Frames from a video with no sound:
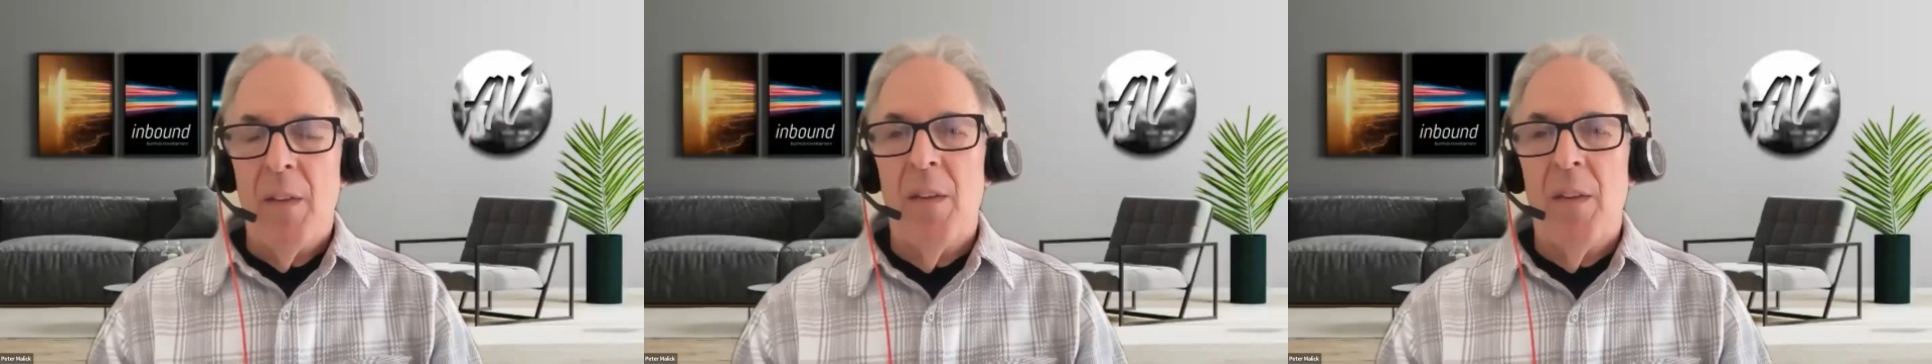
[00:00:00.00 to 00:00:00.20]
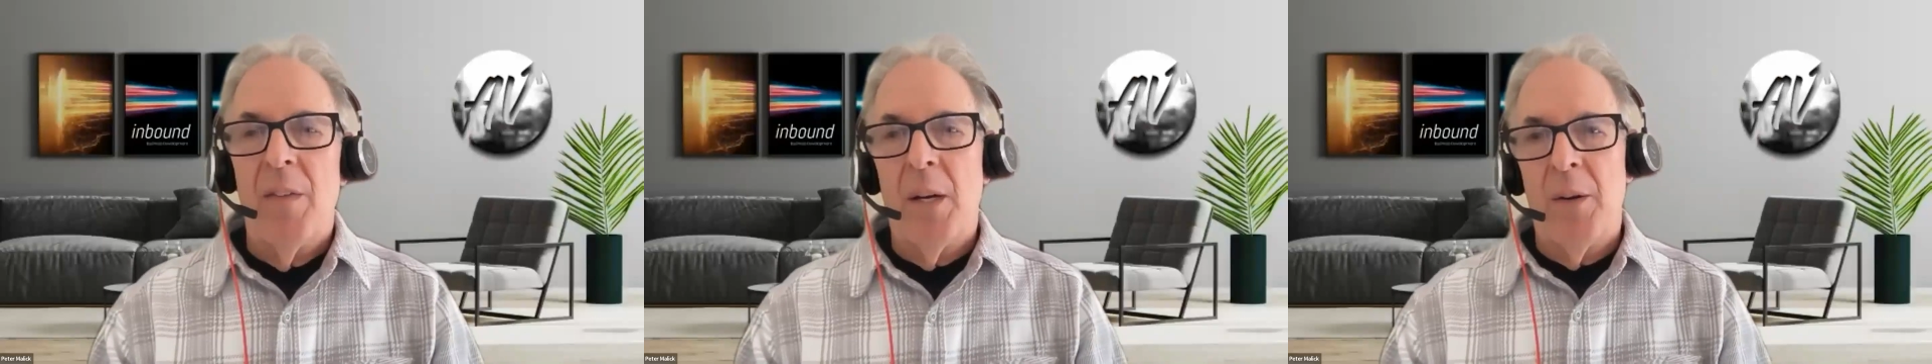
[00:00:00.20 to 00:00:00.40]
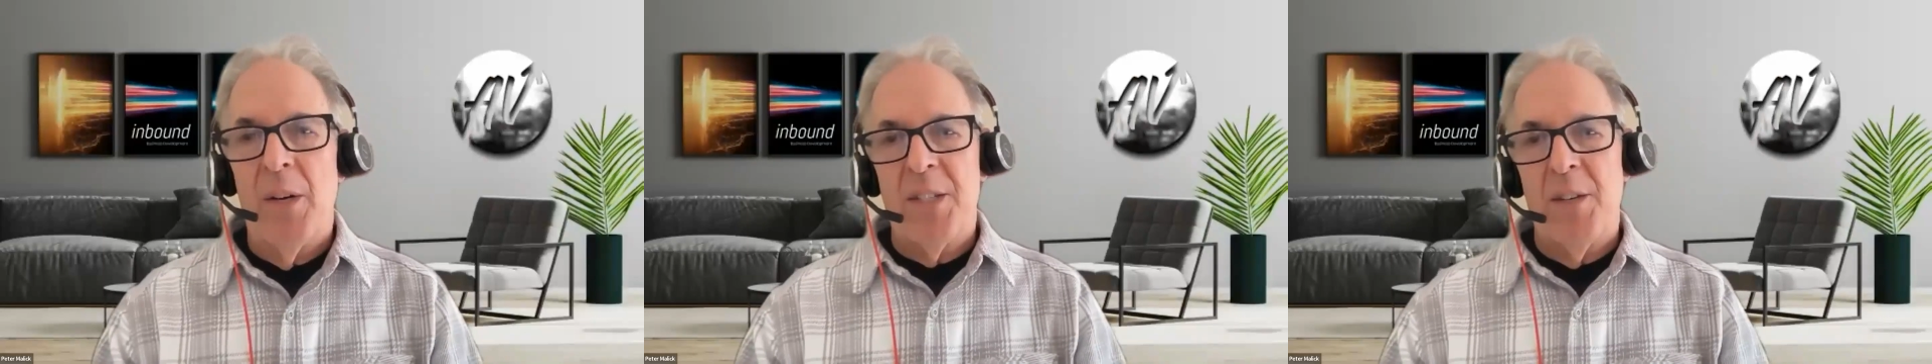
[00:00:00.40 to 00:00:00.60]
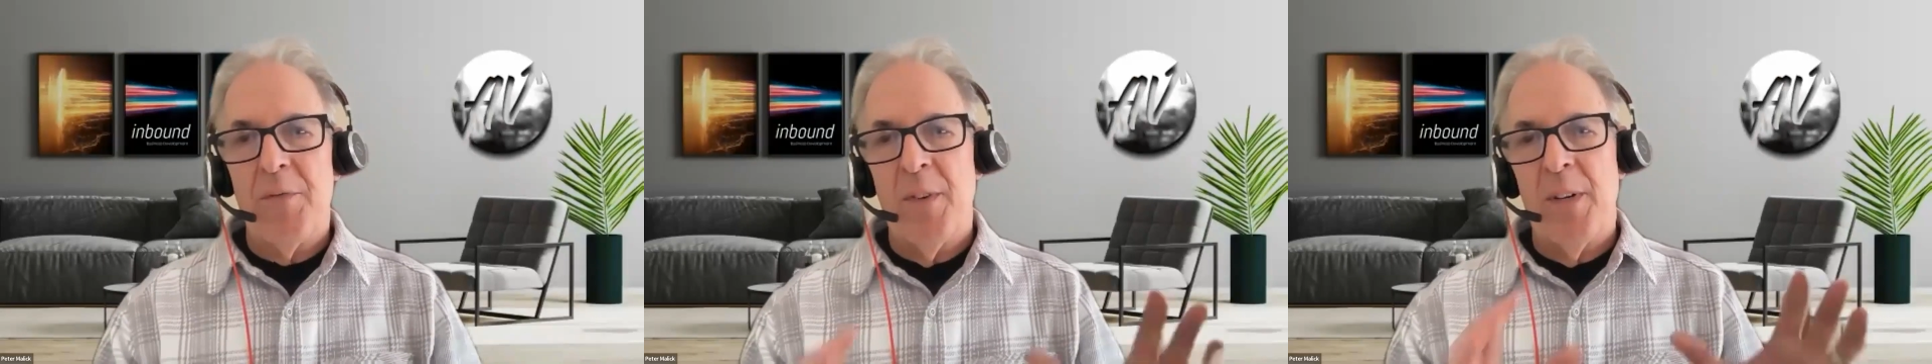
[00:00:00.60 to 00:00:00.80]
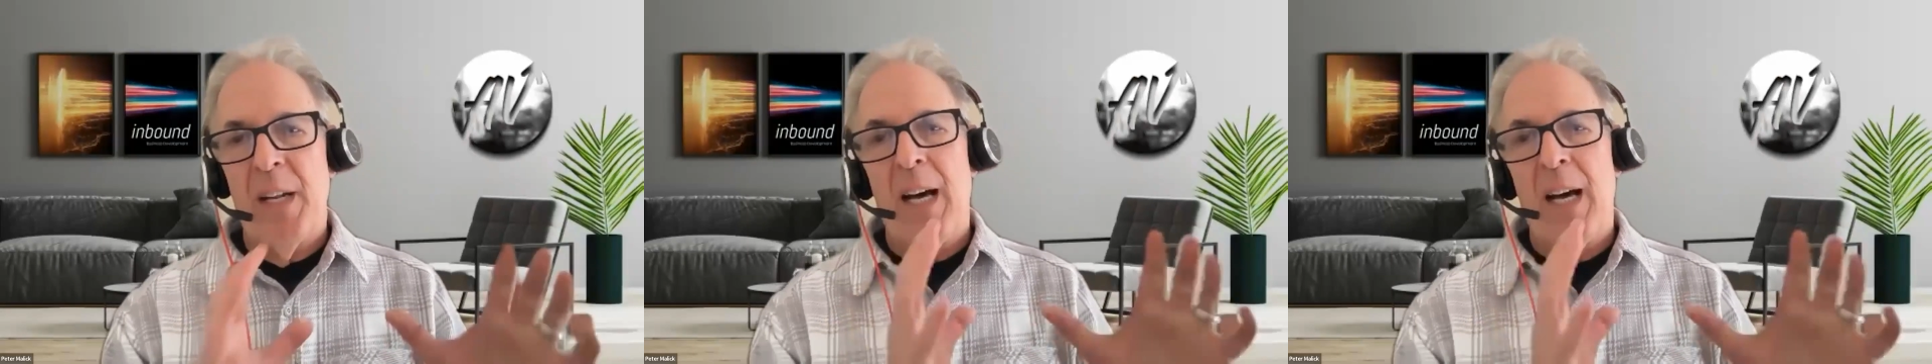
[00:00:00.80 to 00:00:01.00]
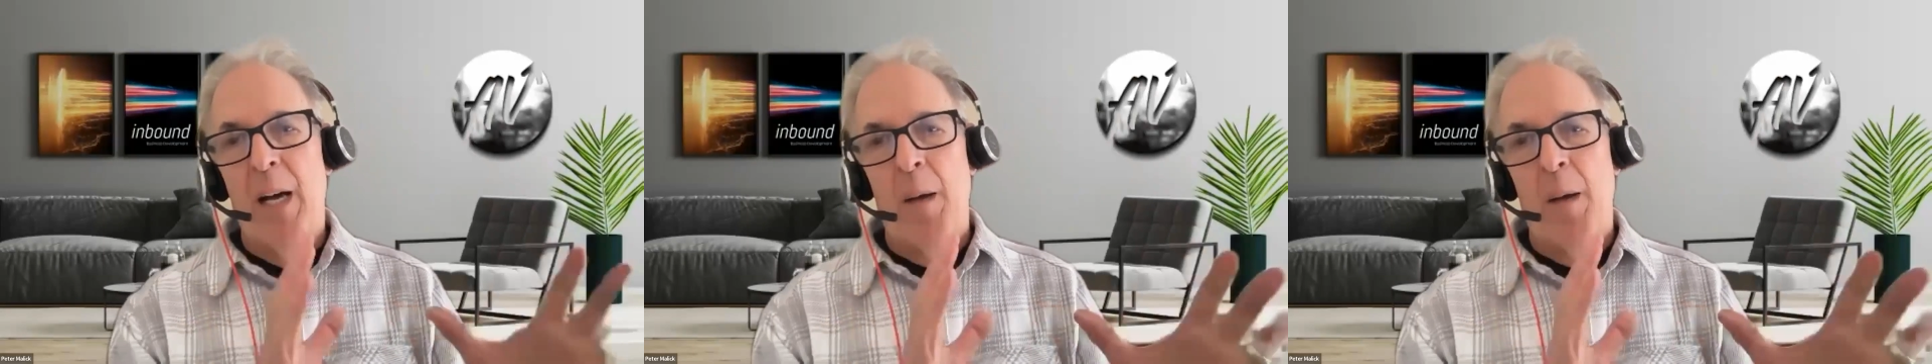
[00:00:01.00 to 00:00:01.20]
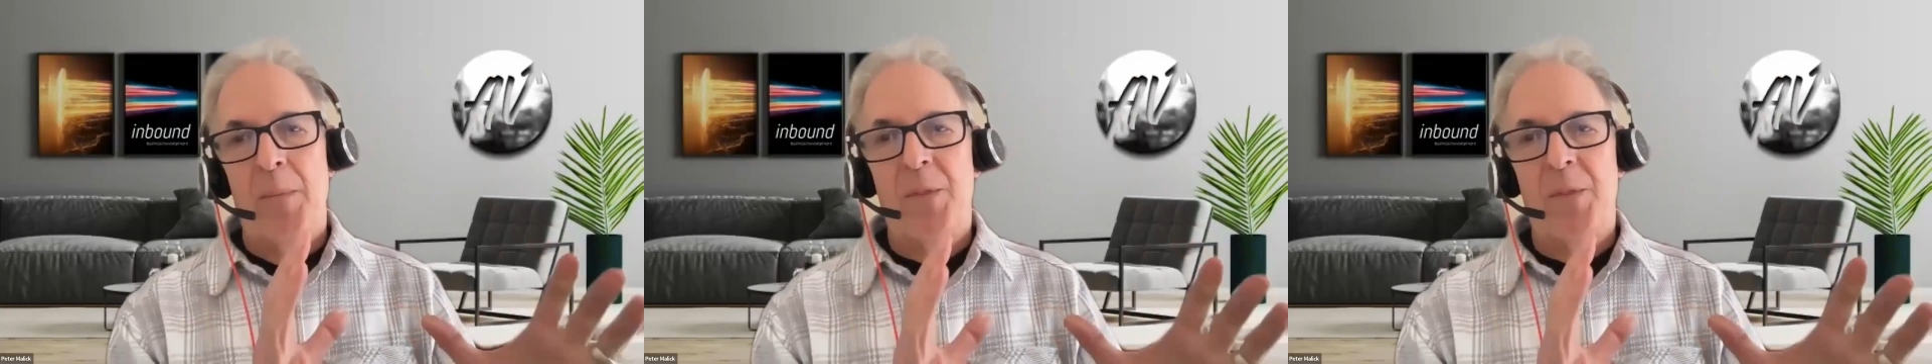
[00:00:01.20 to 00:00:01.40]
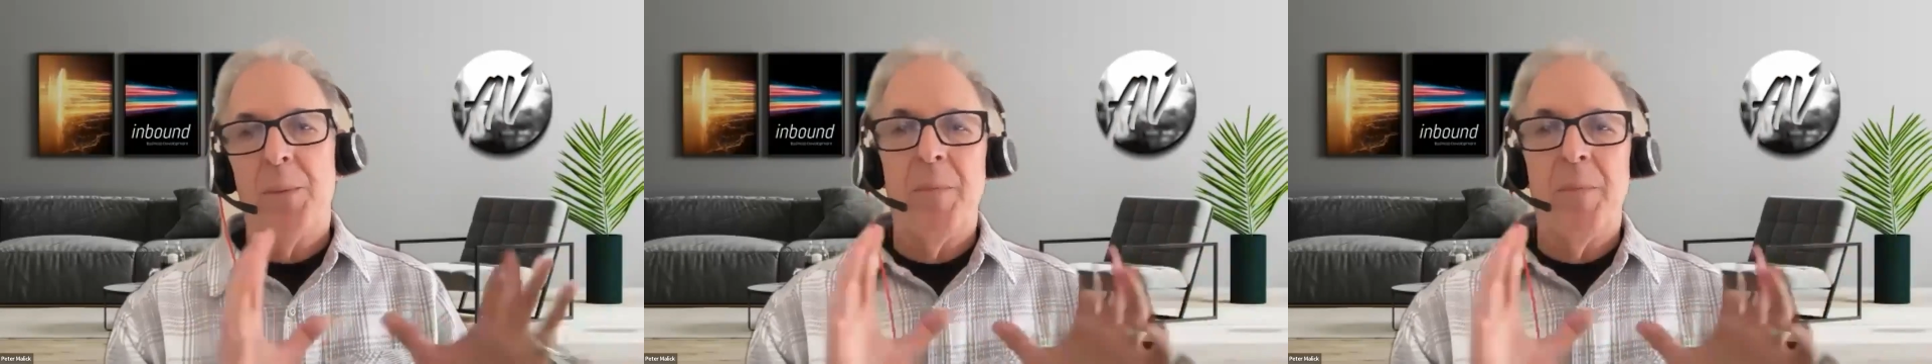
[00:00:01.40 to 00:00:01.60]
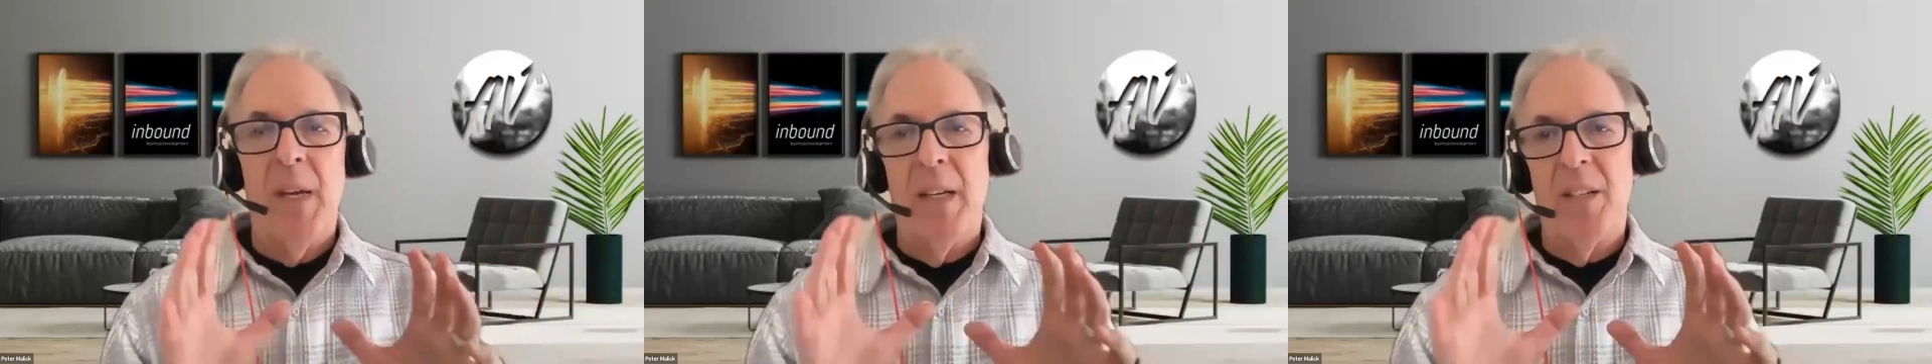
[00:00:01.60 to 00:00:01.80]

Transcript: there are different hubs, and